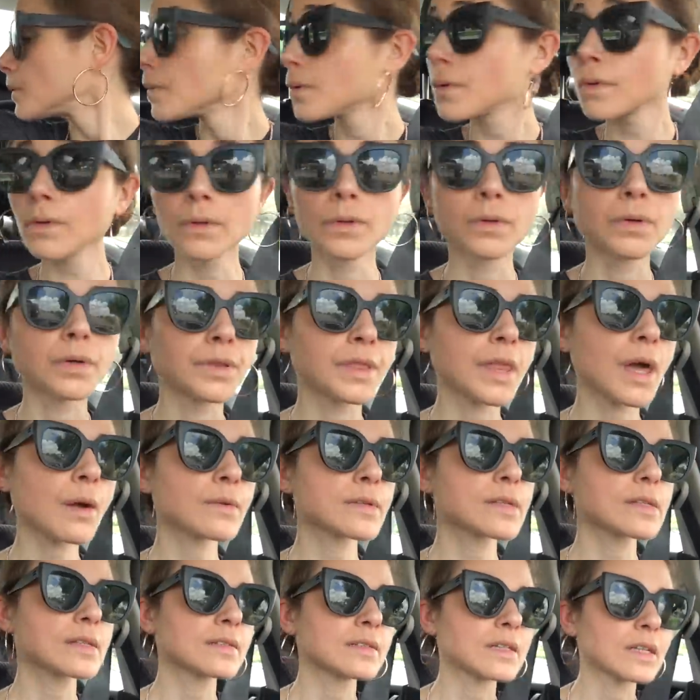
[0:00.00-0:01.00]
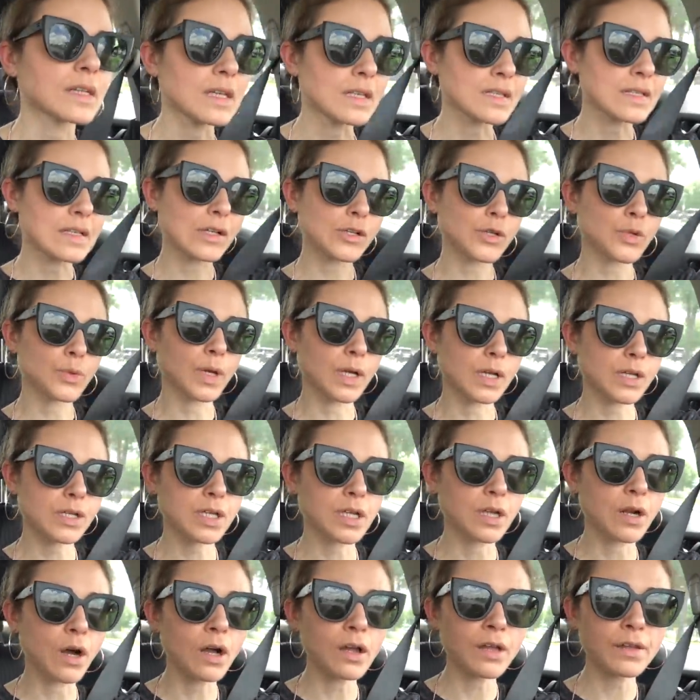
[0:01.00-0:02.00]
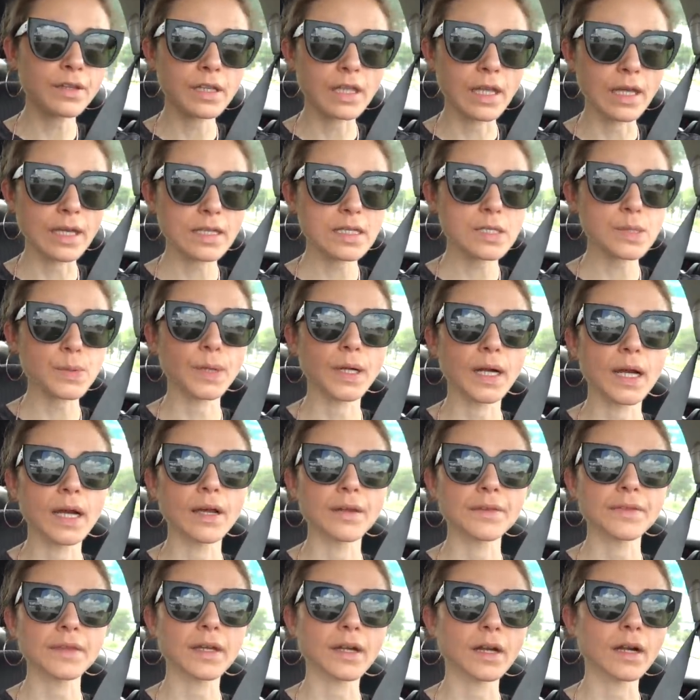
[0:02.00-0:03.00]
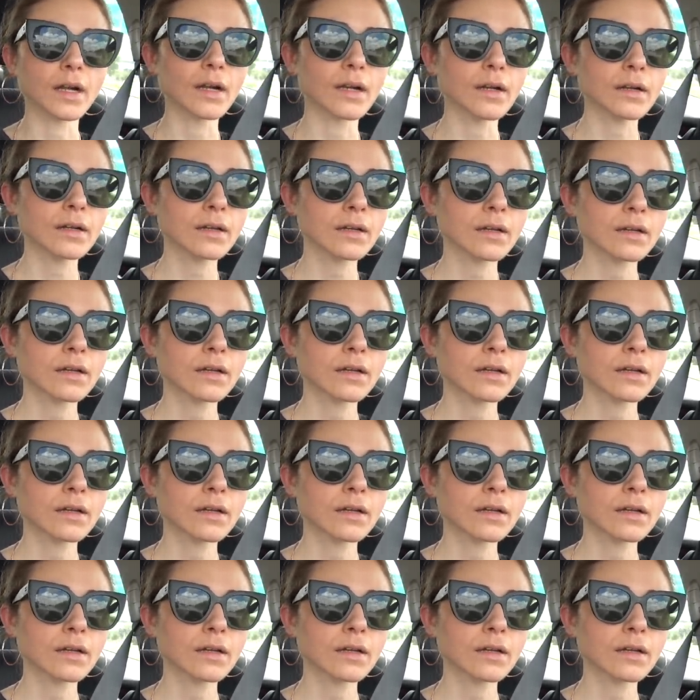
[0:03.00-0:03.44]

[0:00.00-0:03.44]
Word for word: Whew, that was a sticky situation. All the lights were out there,